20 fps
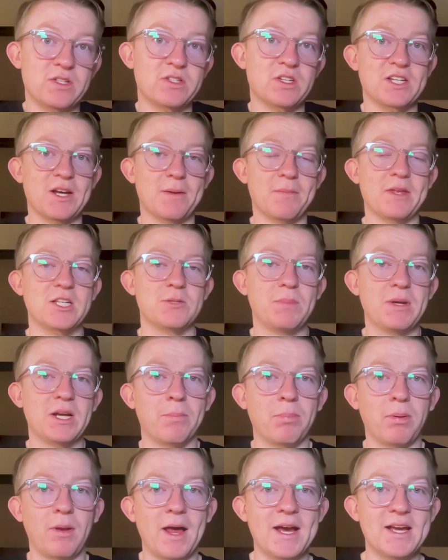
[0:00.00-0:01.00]
to some of these bigger
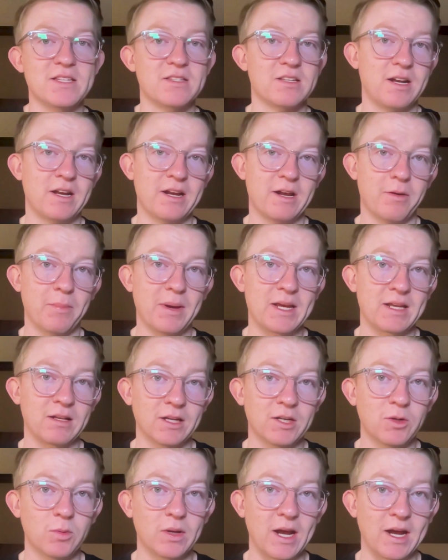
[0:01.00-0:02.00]
players that are now being
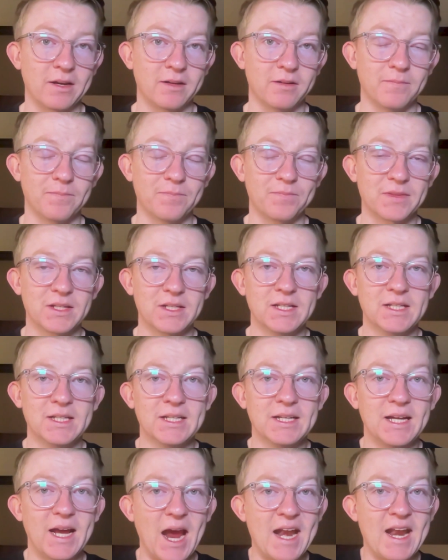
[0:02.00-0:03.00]
liquidated.
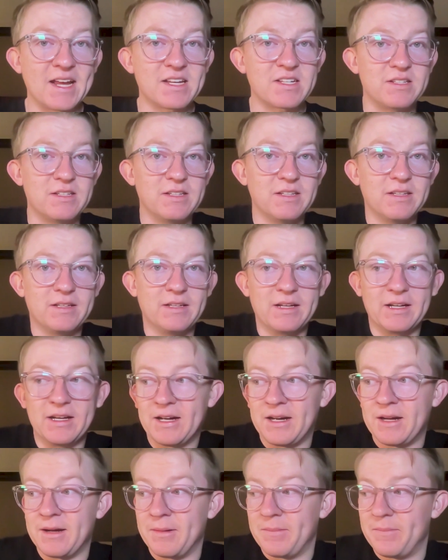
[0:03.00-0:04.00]
And as
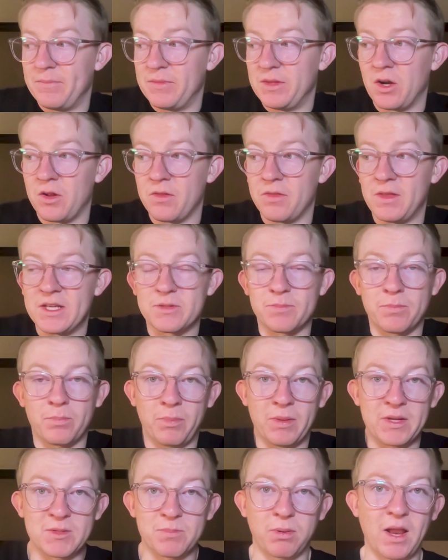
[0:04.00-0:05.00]

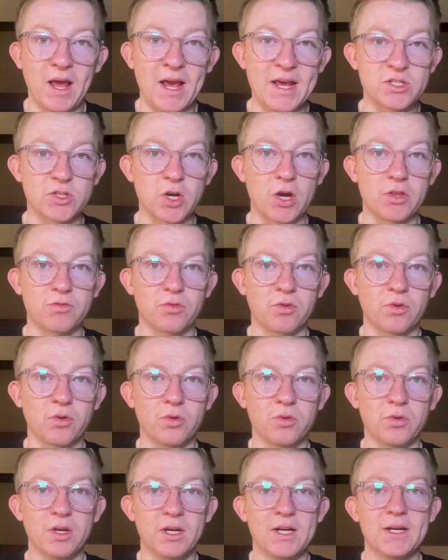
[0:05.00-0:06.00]
these players go
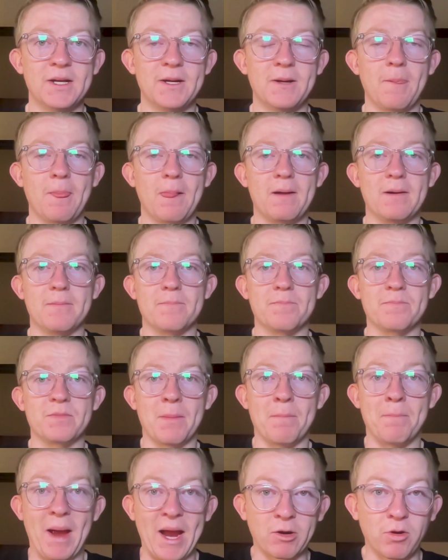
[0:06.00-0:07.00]
through
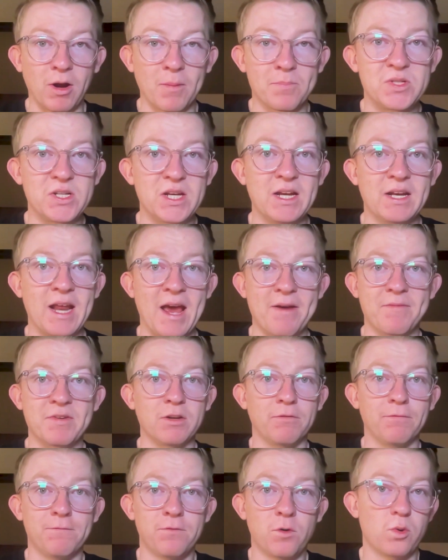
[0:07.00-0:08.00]
bankruptcy and having
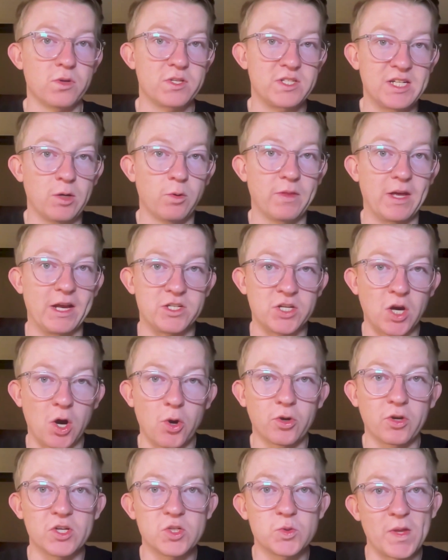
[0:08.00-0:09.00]
to force sell their
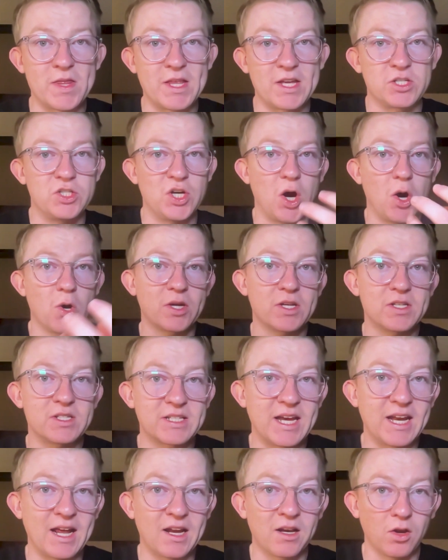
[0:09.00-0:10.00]
tokens when those tokens
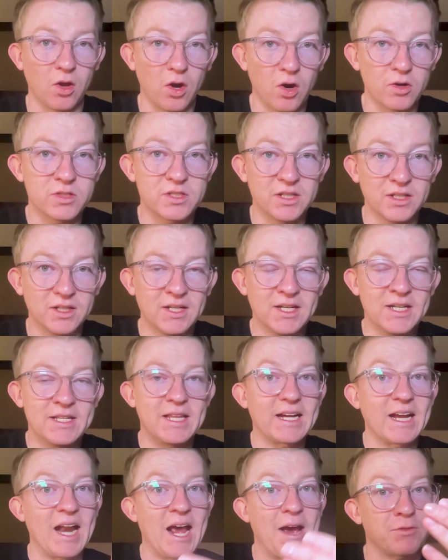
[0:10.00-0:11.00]
get unlocked,
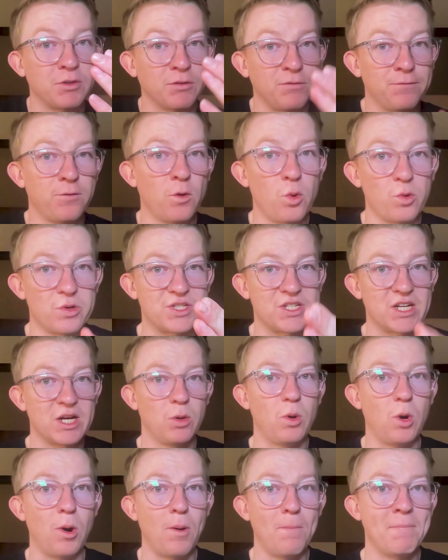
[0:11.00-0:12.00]
they're going to have to force
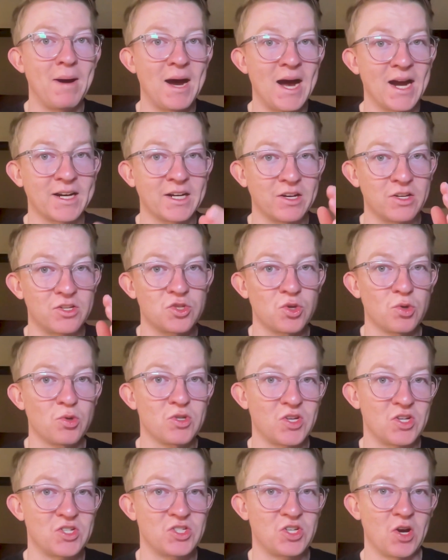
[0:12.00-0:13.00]
sell on market as soon as
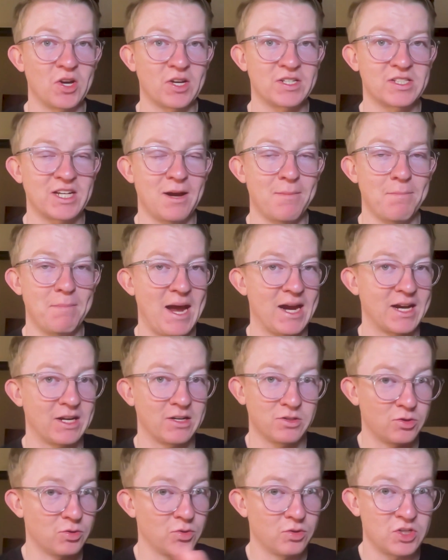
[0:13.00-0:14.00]
those tokens come back
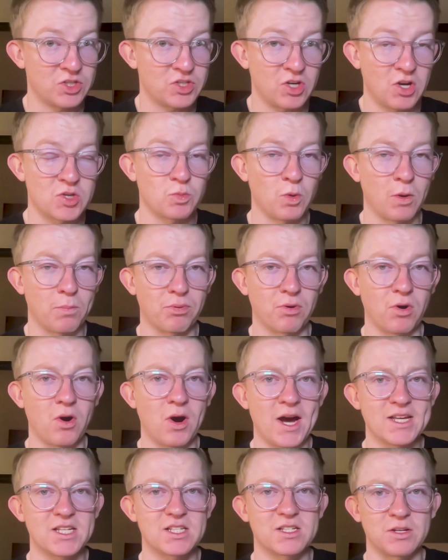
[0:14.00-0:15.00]
at goodness knows what
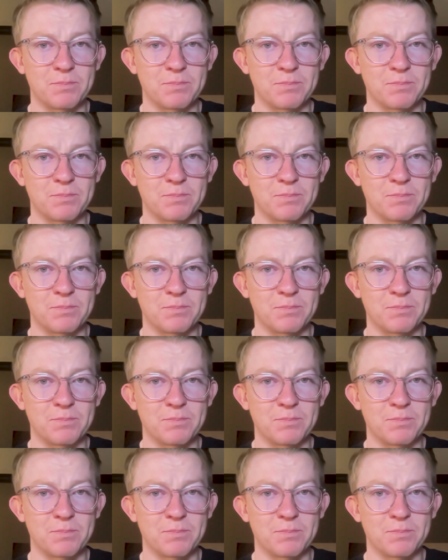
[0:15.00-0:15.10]
price to